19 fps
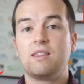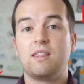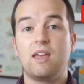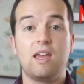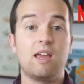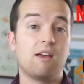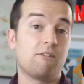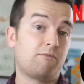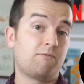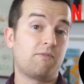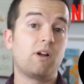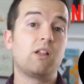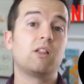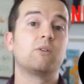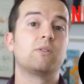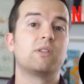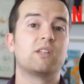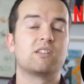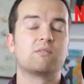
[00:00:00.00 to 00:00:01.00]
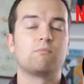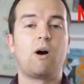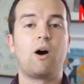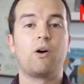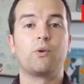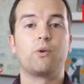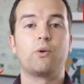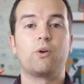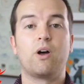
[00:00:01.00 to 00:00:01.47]
they have followed this
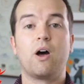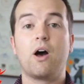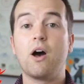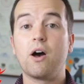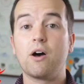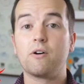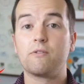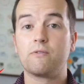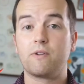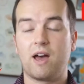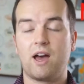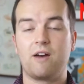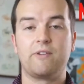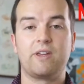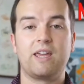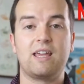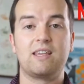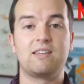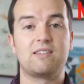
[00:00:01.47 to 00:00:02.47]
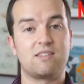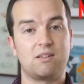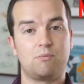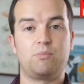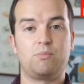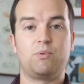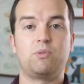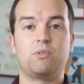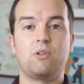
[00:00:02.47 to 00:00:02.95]
model of having a
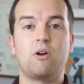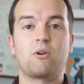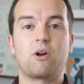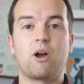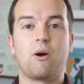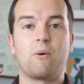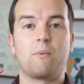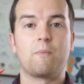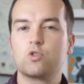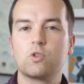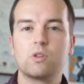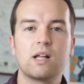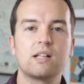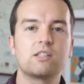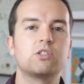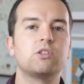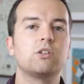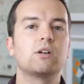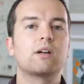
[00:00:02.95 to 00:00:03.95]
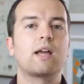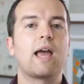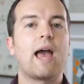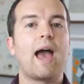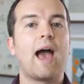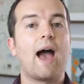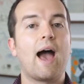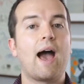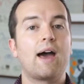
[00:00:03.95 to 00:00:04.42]
simple logo. So let's look
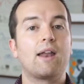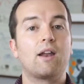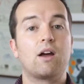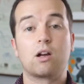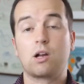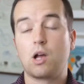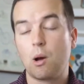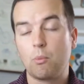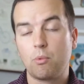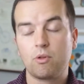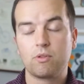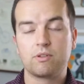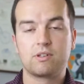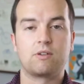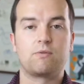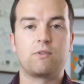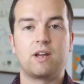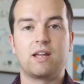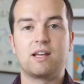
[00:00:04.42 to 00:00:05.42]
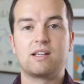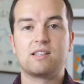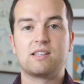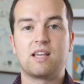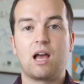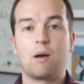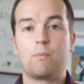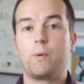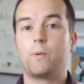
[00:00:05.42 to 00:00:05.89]
at a couple of different
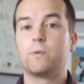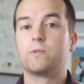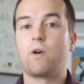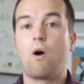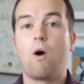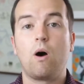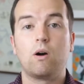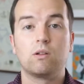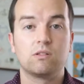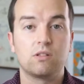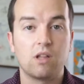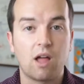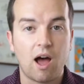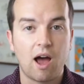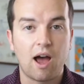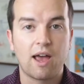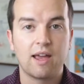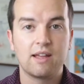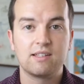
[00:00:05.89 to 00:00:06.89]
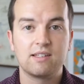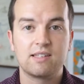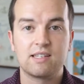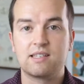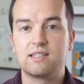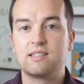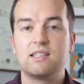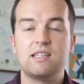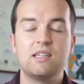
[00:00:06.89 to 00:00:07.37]
examples online to
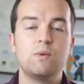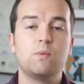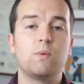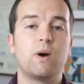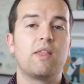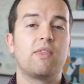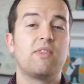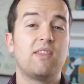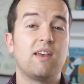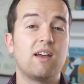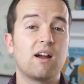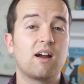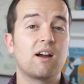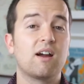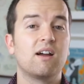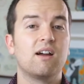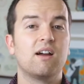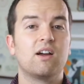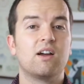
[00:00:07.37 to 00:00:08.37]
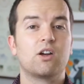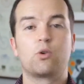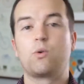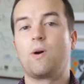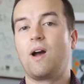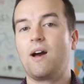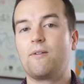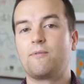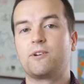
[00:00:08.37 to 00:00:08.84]
see what their
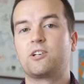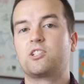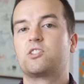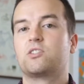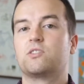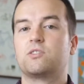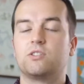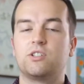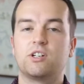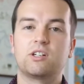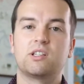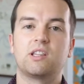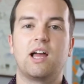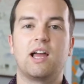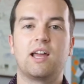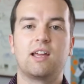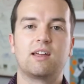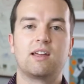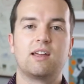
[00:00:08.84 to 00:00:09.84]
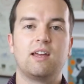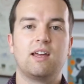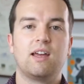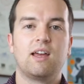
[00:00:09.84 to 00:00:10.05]
graphics look like.